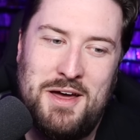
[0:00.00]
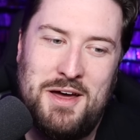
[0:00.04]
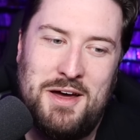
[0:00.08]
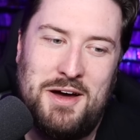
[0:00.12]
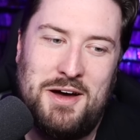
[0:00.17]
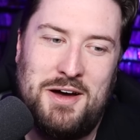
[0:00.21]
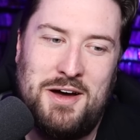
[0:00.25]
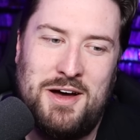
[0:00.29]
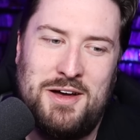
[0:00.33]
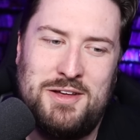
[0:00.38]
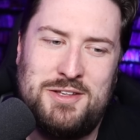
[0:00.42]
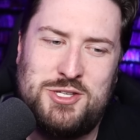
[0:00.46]

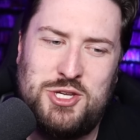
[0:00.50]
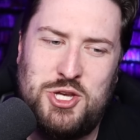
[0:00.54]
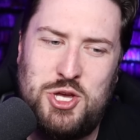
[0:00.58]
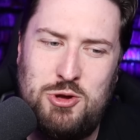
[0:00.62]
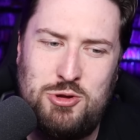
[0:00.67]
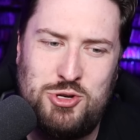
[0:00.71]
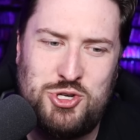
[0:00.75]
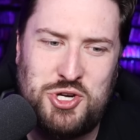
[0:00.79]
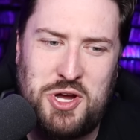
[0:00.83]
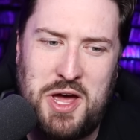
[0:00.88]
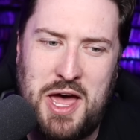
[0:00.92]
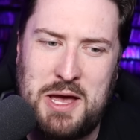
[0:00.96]
Uh, it's Hugh
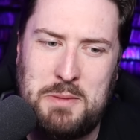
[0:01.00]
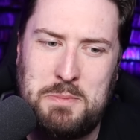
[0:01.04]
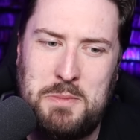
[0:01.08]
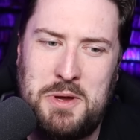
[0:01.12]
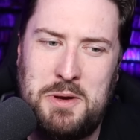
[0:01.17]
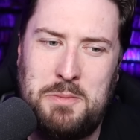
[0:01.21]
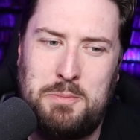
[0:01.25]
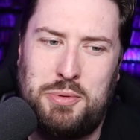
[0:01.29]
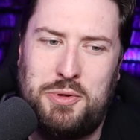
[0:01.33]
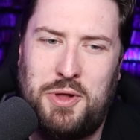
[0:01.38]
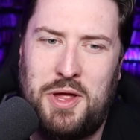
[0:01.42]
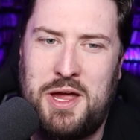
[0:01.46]

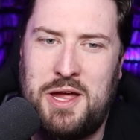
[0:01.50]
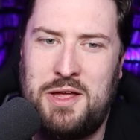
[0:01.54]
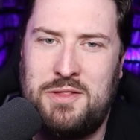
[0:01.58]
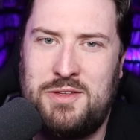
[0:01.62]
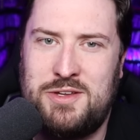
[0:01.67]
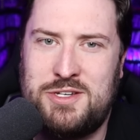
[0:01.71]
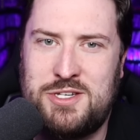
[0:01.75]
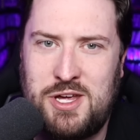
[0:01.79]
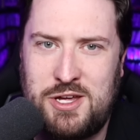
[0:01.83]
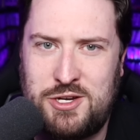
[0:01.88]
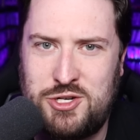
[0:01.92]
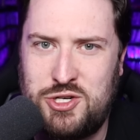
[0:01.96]
Jackman playing the
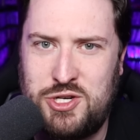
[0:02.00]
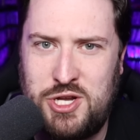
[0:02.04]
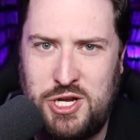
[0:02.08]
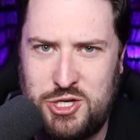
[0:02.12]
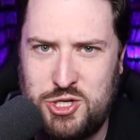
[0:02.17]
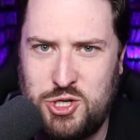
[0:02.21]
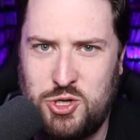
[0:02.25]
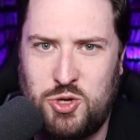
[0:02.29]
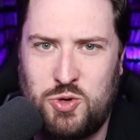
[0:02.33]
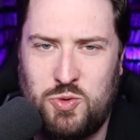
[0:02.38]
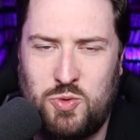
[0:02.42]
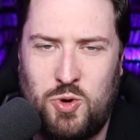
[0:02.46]

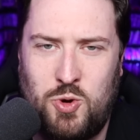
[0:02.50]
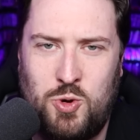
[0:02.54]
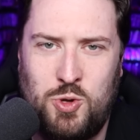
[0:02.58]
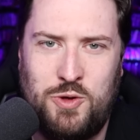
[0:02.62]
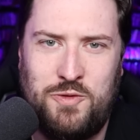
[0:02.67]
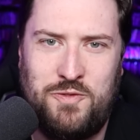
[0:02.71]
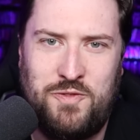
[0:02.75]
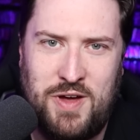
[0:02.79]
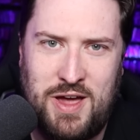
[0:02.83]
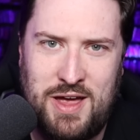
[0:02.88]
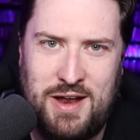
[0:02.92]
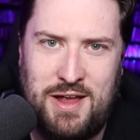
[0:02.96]
titular role
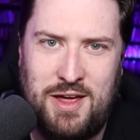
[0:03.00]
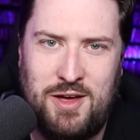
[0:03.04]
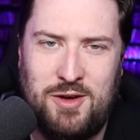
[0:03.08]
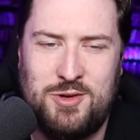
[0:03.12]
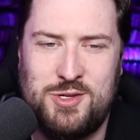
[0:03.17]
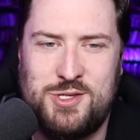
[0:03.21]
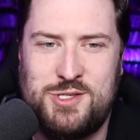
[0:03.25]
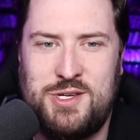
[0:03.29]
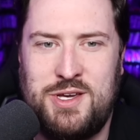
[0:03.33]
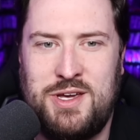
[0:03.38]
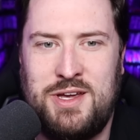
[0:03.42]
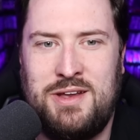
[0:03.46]
of Van
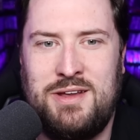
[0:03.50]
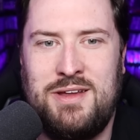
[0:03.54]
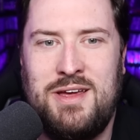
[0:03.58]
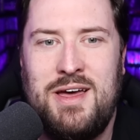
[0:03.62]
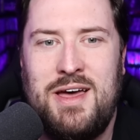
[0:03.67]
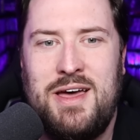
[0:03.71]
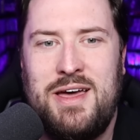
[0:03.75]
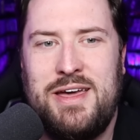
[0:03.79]
Helsing.